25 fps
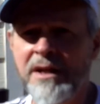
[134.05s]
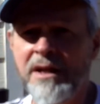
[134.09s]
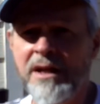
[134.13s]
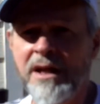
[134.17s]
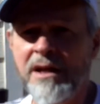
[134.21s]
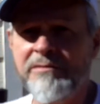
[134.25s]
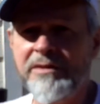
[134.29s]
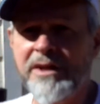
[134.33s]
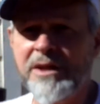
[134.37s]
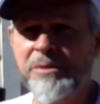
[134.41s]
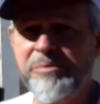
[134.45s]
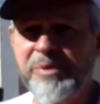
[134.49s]

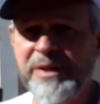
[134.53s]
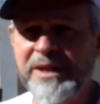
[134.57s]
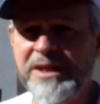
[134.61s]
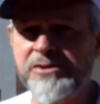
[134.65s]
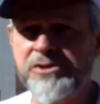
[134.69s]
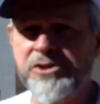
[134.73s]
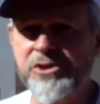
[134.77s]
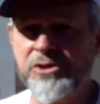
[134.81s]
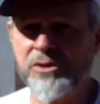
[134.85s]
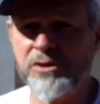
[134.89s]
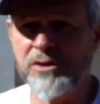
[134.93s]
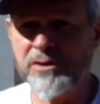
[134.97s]
of a
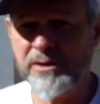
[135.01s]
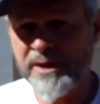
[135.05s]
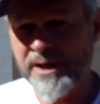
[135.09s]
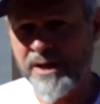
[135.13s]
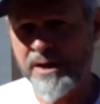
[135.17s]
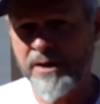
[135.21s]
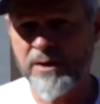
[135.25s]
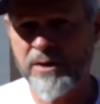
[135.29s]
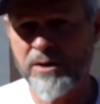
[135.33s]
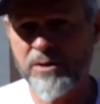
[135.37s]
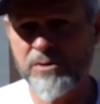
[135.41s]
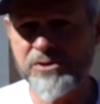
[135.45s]
pitcher
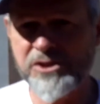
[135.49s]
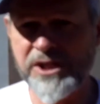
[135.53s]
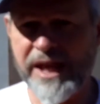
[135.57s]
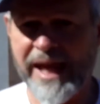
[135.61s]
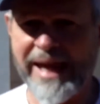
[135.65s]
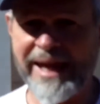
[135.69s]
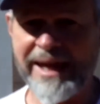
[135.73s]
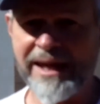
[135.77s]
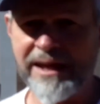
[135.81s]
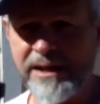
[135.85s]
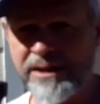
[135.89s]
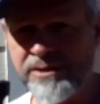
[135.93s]
whose
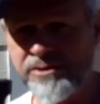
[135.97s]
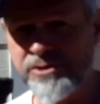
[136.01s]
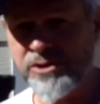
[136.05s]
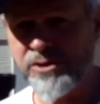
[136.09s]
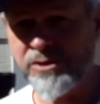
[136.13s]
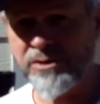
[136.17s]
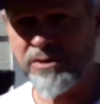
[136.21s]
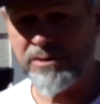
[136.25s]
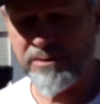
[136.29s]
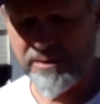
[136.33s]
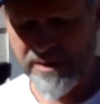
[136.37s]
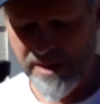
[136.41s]
hands
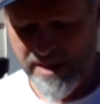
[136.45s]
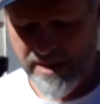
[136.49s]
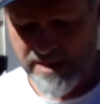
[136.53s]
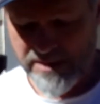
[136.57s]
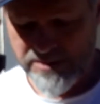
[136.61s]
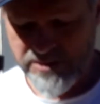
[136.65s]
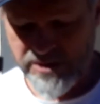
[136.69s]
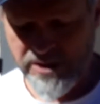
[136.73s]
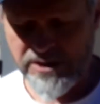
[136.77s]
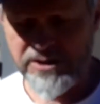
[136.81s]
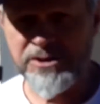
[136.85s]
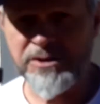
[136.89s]
are
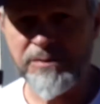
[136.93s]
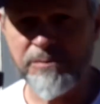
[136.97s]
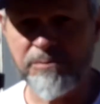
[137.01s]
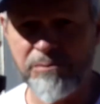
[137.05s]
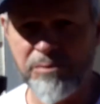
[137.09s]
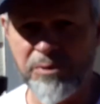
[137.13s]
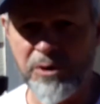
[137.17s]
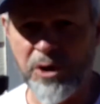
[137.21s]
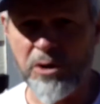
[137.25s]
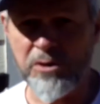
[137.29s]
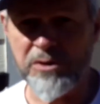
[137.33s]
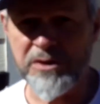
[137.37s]
just
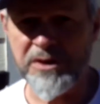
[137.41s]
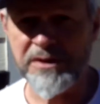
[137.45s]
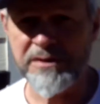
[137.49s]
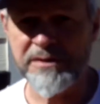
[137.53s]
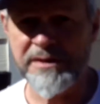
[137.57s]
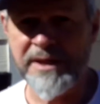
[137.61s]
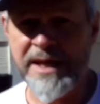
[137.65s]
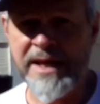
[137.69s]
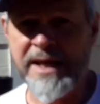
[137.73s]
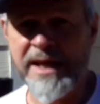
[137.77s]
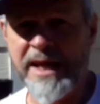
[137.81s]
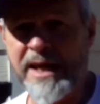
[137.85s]
broken
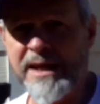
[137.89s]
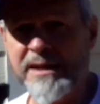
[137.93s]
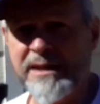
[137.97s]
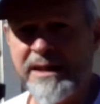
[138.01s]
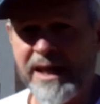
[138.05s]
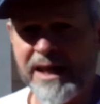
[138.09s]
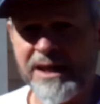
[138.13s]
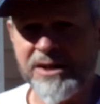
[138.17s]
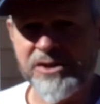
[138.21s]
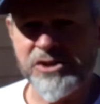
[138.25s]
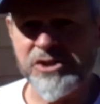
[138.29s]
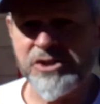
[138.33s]
and
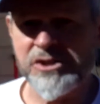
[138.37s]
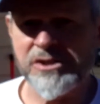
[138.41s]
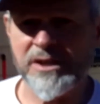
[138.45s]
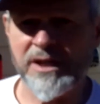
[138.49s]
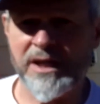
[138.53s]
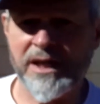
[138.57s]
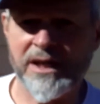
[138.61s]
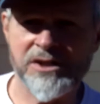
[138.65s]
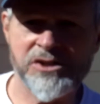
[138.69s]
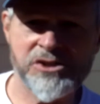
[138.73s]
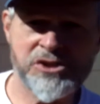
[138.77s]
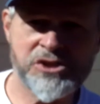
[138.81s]
he's
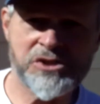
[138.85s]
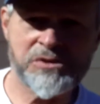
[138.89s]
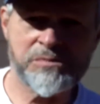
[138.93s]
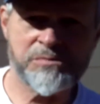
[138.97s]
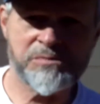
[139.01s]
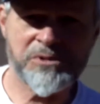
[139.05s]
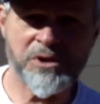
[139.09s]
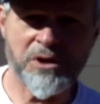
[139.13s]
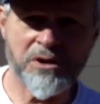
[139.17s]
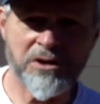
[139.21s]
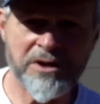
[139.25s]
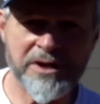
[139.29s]
he's
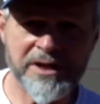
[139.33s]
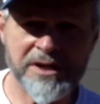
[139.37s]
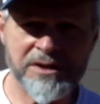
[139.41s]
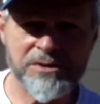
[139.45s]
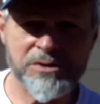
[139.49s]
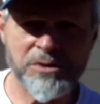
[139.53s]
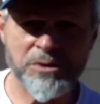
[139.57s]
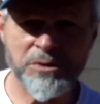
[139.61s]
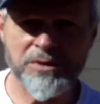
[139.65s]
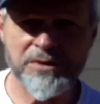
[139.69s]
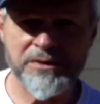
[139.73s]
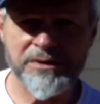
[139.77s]
starting
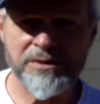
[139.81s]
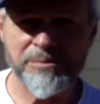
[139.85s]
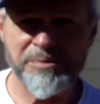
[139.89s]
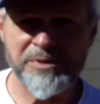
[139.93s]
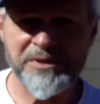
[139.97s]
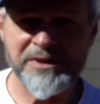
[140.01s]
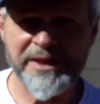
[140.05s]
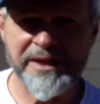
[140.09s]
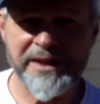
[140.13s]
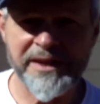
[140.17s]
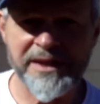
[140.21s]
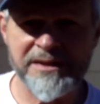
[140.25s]
toward the
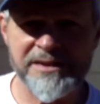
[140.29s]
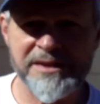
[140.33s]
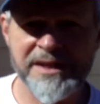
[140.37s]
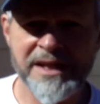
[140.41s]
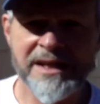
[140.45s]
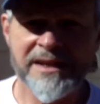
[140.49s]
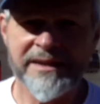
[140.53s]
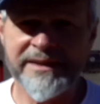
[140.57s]
plate.